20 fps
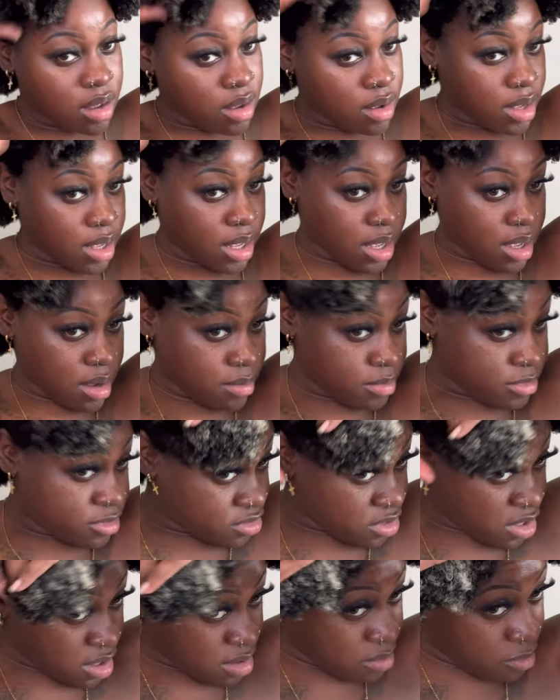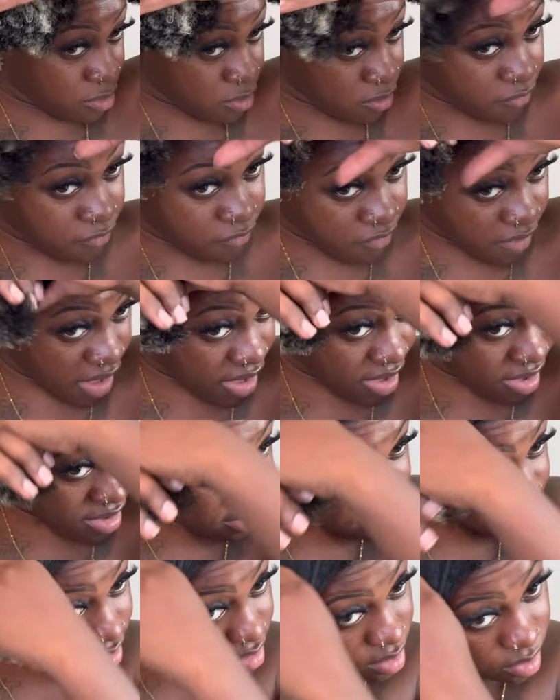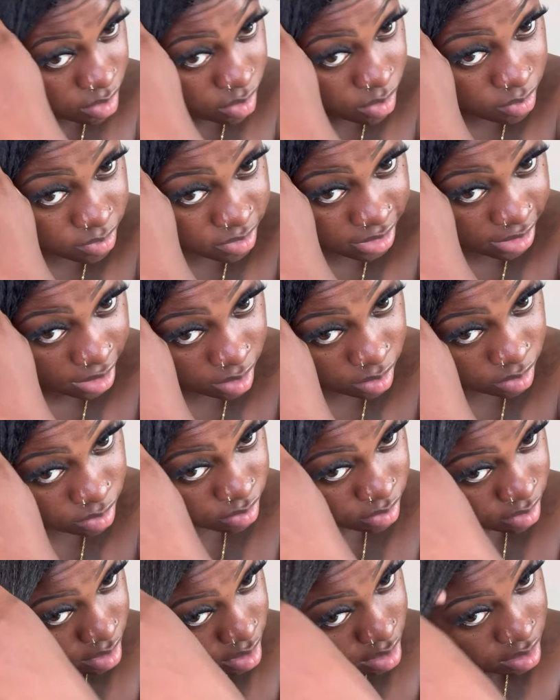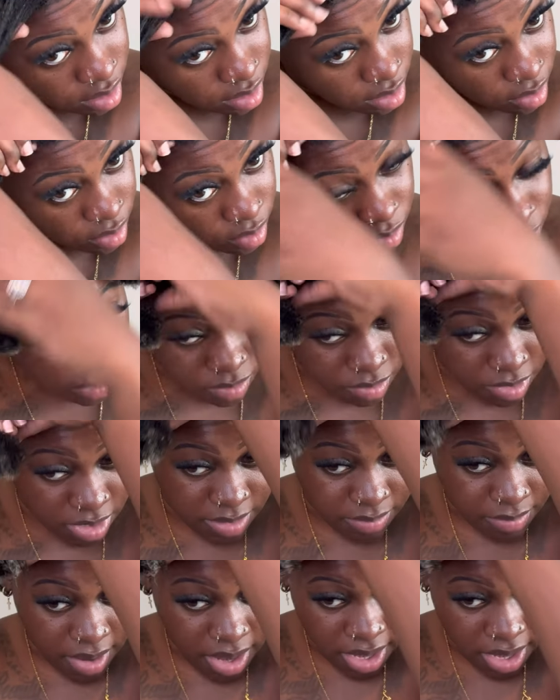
Okay, I'm gonna try to move fast without ruining my